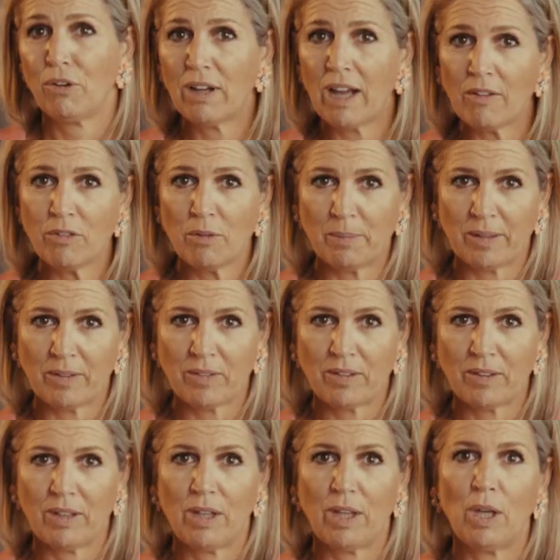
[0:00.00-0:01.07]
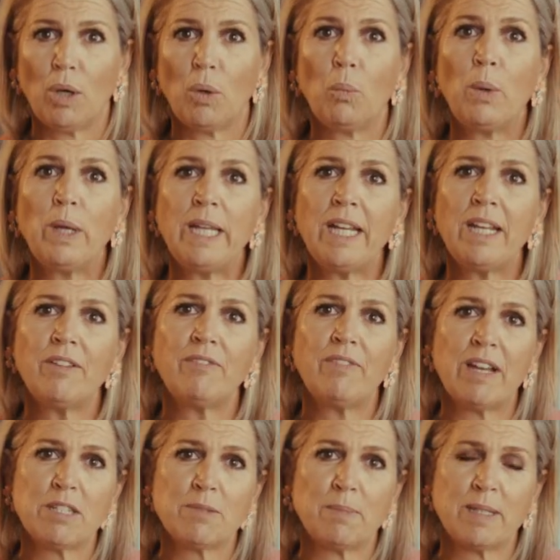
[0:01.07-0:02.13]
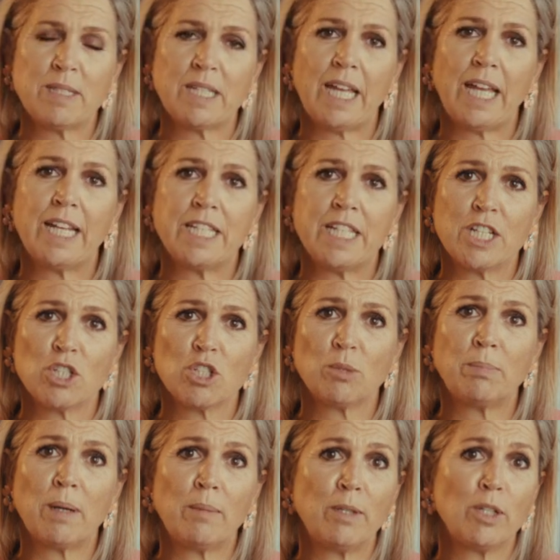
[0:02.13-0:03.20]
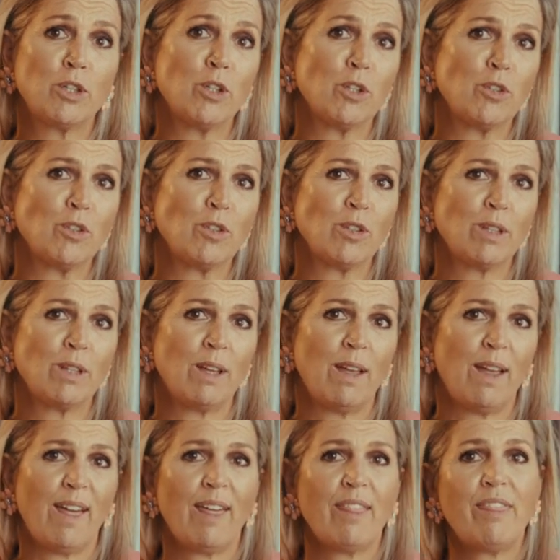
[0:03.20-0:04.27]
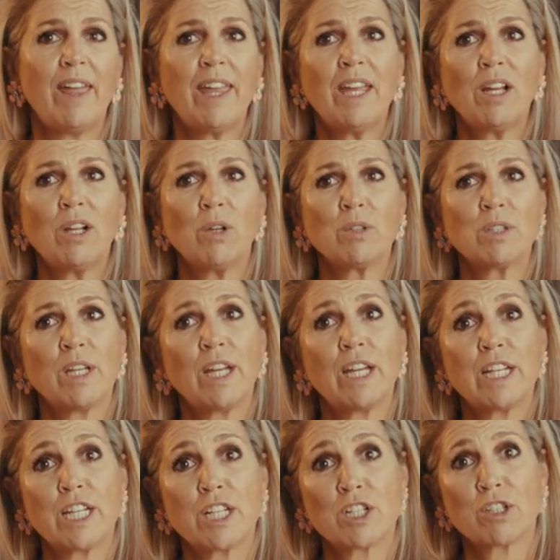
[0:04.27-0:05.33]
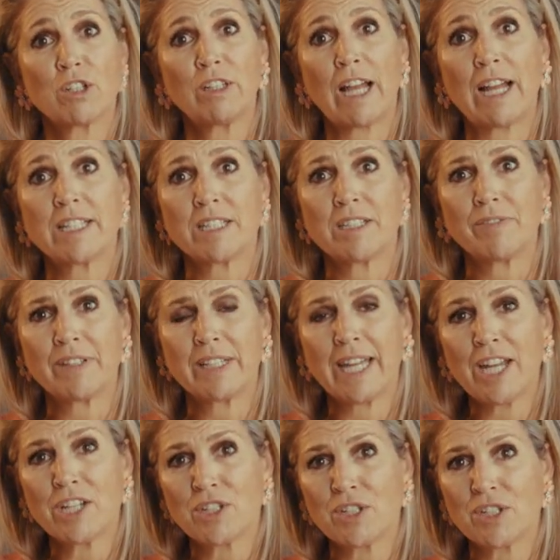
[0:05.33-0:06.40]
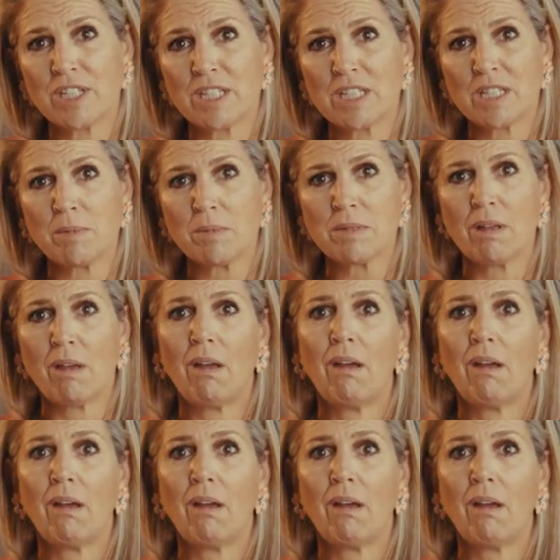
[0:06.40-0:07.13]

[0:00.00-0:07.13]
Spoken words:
governments, we need investments in digital public goods. They include digital identification systems,